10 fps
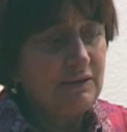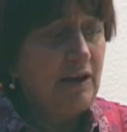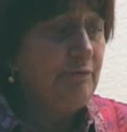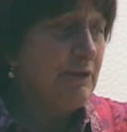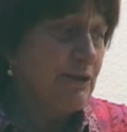
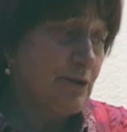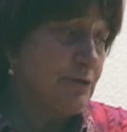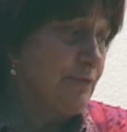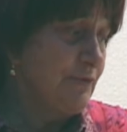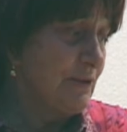I've made
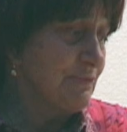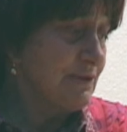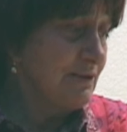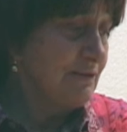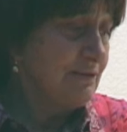other films
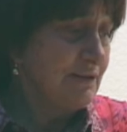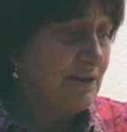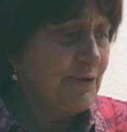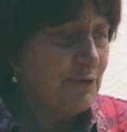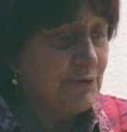
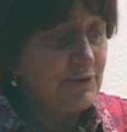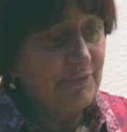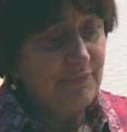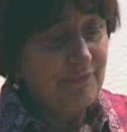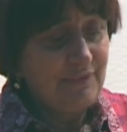than those.
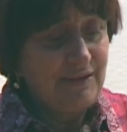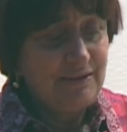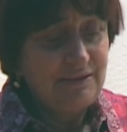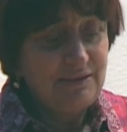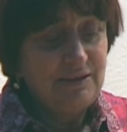
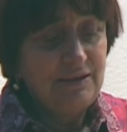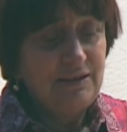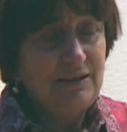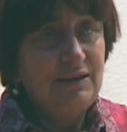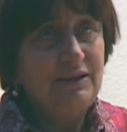
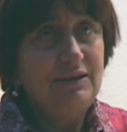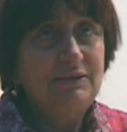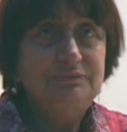Uh,